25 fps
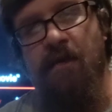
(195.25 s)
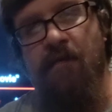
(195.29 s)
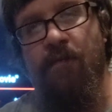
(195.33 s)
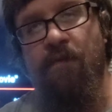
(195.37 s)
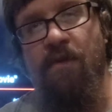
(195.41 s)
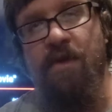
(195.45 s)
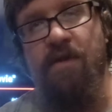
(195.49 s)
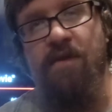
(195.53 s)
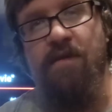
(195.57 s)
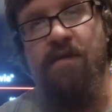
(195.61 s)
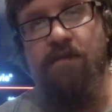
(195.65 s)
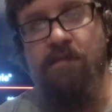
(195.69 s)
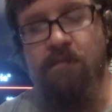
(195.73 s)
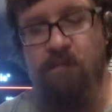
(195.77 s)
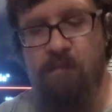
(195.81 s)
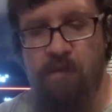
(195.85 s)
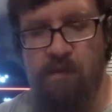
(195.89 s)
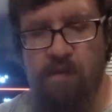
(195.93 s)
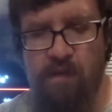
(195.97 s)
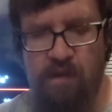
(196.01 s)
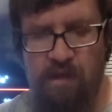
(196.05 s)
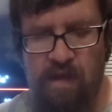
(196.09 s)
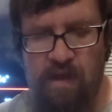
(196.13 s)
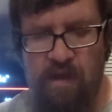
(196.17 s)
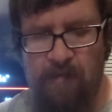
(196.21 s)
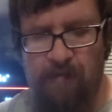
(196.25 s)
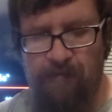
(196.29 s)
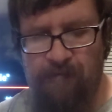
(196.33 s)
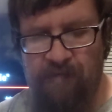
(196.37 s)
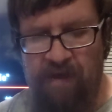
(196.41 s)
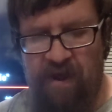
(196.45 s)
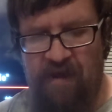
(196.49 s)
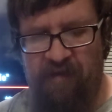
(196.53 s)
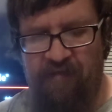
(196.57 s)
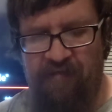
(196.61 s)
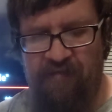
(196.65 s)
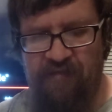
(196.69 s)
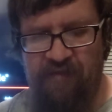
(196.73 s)
right. Not
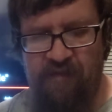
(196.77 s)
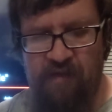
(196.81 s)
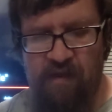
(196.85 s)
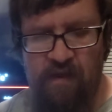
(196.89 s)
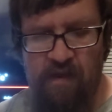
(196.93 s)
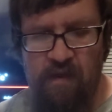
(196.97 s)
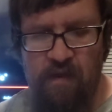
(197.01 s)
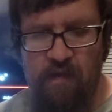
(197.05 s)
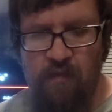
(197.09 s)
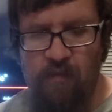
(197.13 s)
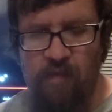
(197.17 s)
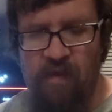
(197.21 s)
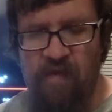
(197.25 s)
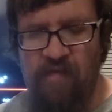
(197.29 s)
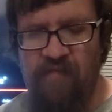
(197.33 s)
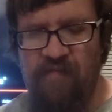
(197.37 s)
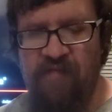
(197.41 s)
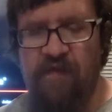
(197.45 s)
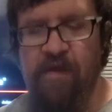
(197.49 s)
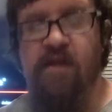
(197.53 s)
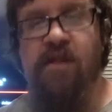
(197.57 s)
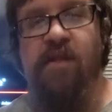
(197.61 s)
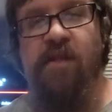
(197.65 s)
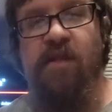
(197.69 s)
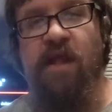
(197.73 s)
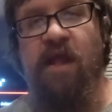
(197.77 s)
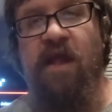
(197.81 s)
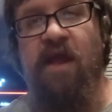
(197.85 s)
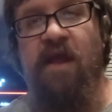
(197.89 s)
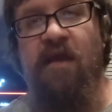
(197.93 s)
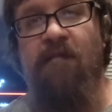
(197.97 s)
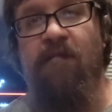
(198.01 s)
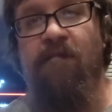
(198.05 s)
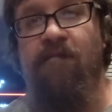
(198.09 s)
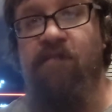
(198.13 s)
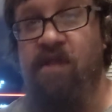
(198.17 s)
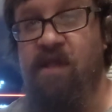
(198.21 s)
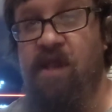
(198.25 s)
Beth. With
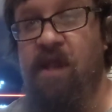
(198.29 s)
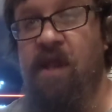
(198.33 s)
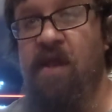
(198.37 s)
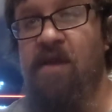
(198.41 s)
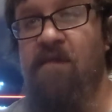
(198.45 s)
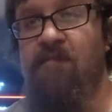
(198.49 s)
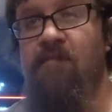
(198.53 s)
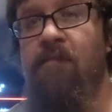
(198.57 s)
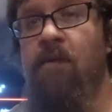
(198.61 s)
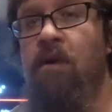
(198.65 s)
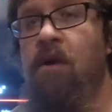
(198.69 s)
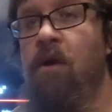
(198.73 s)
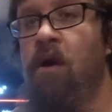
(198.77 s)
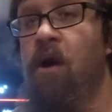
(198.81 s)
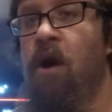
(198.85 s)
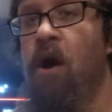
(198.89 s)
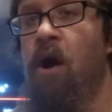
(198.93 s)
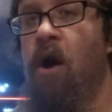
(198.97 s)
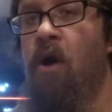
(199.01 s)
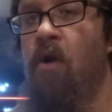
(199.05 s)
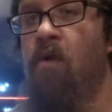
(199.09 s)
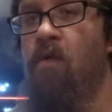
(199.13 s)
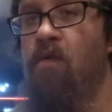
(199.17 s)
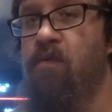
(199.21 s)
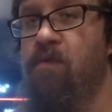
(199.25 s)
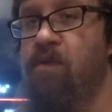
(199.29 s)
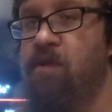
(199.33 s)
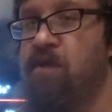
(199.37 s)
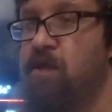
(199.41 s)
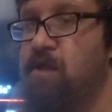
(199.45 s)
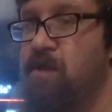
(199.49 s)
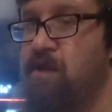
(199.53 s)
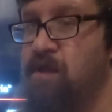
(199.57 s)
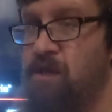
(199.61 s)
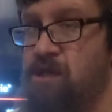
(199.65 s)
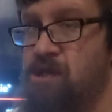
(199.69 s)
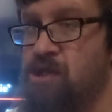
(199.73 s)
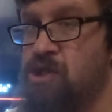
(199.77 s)
Sam. Sam owns
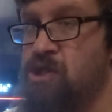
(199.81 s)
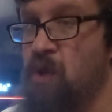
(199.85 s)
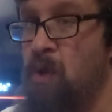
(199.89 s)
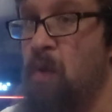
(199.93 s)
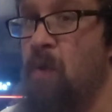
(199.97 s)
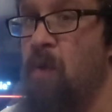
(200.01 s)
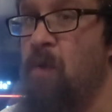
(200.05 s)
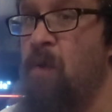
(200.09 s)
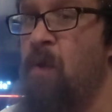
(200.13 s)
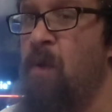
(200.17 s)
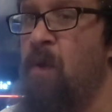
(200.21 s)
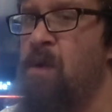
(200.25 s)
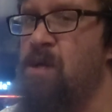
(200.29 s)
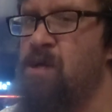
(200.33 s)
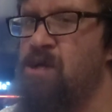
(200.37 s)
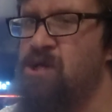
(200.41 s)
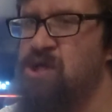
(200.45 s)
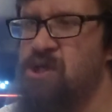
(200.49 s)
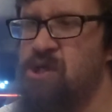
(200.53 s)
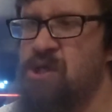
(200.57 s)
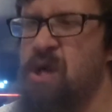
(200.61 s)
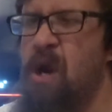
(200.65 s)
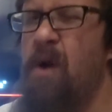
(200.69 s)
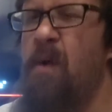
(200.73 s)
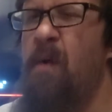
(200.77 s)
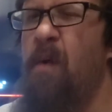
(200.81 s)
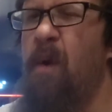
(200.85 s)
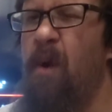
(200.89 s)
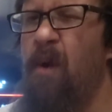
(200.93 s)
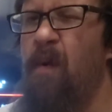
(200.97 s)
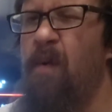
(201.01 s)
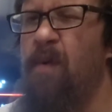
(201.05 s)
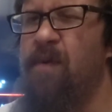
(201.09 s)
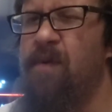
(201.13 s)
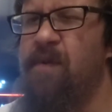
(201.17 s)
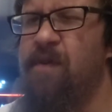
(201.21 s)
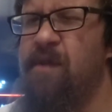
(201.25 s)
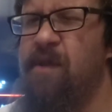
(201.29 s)
show
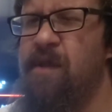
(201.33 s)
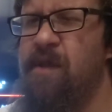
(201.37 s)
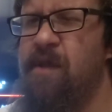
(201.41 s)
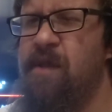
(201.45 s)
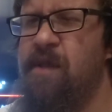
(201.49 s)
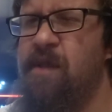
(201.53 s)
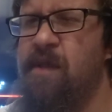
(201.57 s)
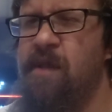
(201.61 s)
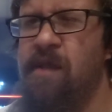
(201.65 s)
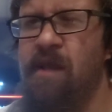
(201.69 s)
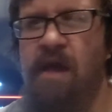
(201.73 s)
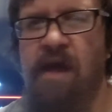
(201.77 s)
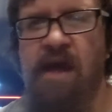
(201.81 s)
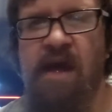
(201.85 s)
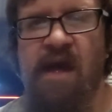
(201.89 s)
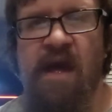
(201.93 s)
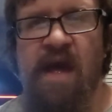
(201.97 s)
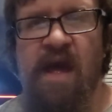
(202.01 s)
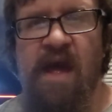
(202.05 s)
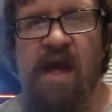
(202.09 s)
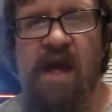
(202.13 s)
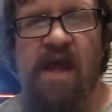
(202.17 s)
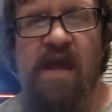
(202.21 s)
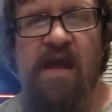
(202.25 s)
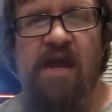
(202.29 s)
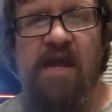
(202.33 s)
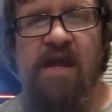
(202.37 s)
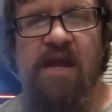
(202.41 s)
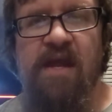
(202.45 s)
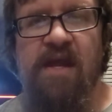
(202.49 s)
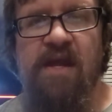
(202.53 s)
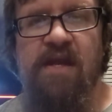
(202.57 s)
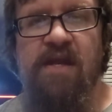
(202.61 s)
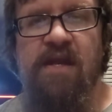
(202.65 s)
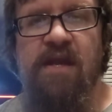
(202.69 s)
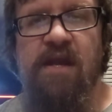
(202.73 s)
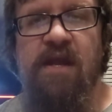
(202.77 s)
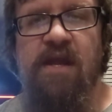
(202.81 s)
horses
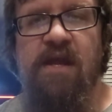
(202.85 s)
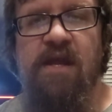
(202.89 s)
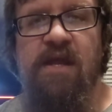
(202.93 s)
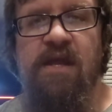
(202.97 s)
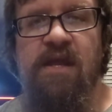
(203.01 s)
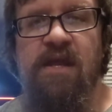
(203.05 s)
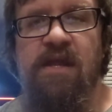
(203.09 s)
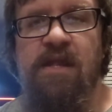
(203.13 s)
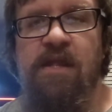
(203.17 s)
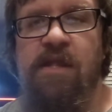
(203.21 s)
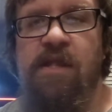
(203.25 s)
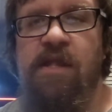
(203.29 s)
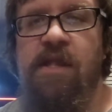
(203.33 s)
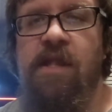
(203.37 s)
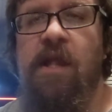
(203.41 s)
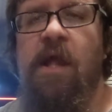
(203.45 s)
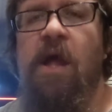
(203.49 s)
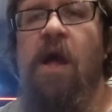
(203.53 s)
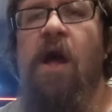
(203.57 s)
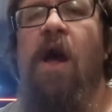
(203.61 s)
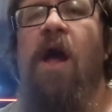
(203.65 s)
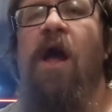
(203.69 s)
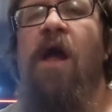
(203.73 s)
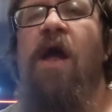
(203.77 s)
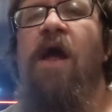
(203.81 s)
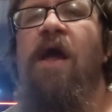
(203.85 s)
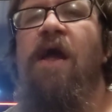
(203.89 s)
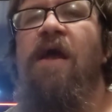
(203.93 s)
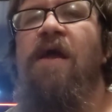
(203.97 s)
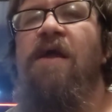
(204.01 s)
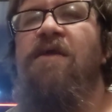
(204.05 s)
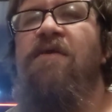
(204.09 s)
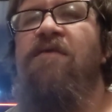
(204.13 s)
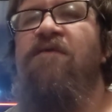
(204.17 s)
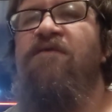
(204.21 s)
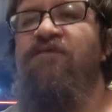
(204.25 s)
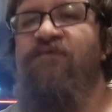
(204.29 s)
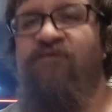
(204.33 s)
and is a
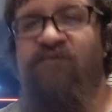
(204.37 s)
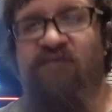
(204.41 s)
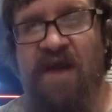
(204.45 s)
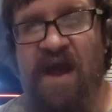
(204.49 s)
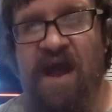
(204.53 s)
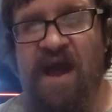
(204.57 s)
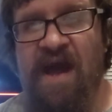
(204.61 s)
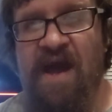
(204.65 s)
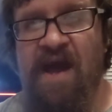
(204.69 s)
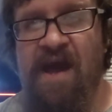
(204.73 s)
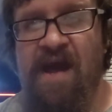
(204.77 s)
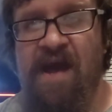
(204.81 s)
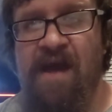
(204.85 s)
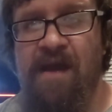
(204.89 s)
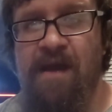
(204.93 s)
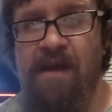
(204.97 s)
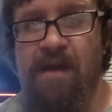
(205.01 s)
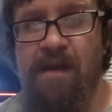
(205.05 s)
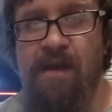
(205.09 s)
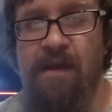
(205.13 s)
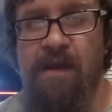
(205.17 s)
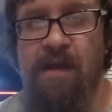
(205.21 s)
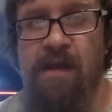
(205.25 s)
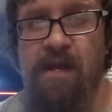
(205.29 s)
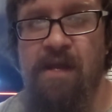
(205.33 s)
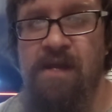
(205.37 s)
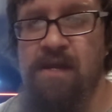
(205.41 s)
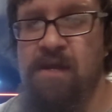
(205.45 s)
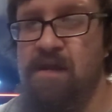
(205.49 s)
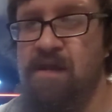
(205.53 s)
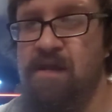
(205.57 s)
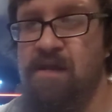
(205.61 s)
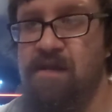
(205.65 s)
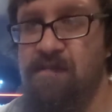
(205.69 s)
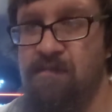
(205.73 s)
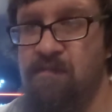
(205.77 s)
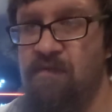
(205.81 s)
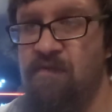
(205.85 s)
drag in
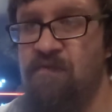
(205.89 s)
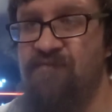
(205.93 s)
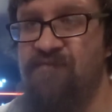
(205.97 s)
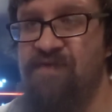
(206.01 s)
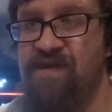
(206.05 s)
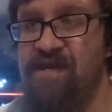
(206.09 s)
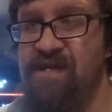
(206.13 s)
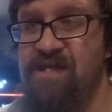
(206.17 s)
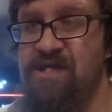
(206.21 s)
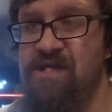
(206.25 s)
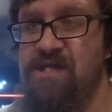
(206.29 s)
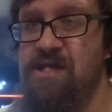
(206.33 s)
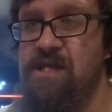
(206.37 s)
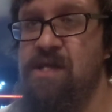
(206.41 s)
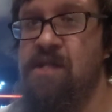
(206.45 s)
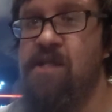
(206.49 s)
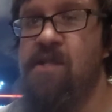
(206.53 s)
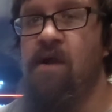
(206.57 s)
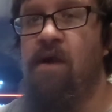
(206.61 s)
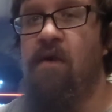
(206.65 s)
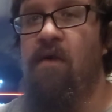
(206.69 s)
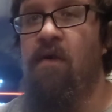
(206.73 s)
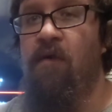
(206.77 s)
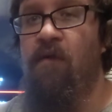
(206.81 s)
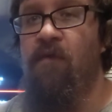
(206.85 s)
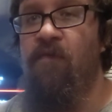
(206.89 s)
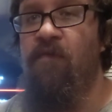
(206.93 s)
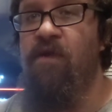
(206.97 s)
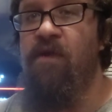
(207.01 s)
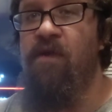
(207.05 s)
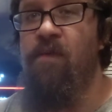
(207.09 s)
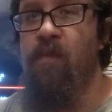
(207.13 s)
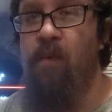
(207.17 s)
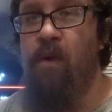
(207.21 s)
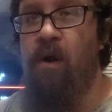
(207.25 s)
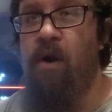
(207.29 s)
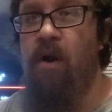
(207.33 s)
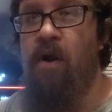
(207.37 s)
this movie. She's the only
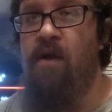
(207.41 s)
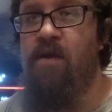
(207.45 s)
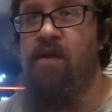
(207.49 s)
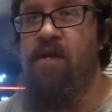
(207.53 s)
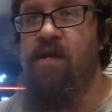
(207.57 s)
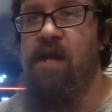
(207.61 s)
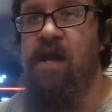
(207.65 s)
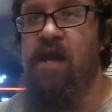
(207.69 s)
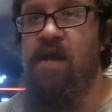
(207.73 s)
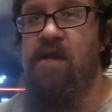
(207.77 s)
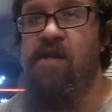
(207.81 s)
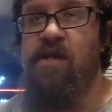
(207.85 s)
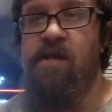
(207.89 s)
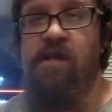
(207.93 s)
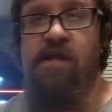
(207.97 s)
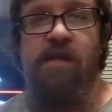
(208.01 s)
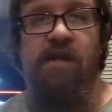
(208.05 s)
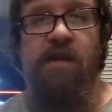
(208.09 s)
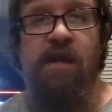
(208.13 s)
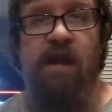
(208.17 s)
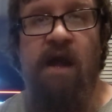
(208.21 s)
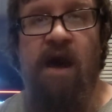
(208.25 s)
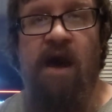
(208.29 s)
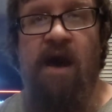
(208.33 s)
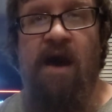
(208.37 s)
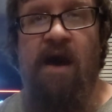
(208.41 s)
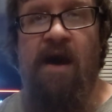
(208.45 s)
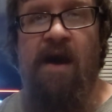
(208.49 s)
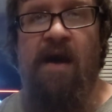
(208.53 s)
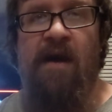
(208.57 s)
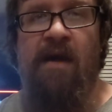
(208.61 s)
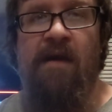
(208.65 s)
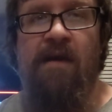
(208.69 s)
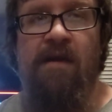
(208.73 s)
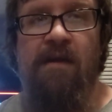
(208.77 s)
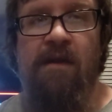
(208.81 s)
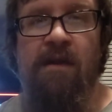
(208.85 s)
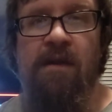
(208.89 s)
one that's not
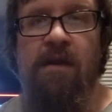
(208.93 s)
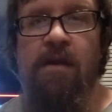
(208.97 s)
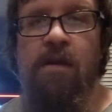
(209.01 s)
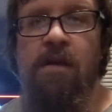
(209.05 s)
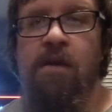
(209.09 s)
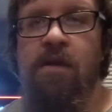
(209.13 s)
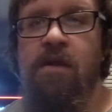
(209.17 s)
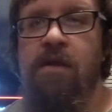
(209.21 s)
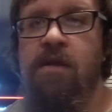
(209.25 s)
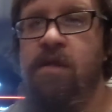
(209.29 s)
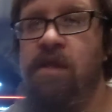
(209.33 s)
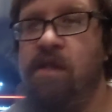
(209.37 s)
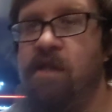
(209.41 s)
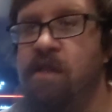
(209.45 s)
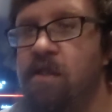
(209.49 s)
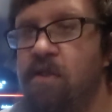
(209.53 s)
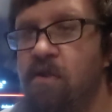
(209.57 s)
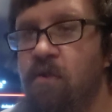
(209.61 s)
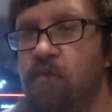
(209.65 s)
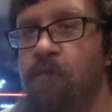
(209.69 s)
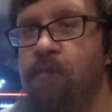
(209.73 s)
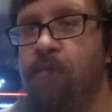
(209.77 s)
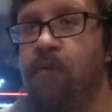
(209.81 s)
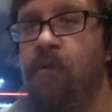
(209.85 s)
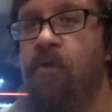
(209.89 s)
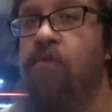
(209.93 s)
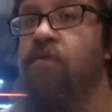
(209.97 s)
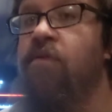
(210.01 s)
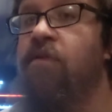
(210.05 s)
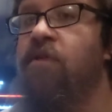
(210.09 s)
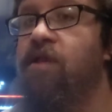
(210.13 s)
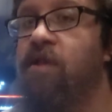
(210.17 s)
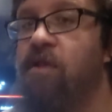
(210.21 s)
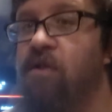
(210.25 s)
super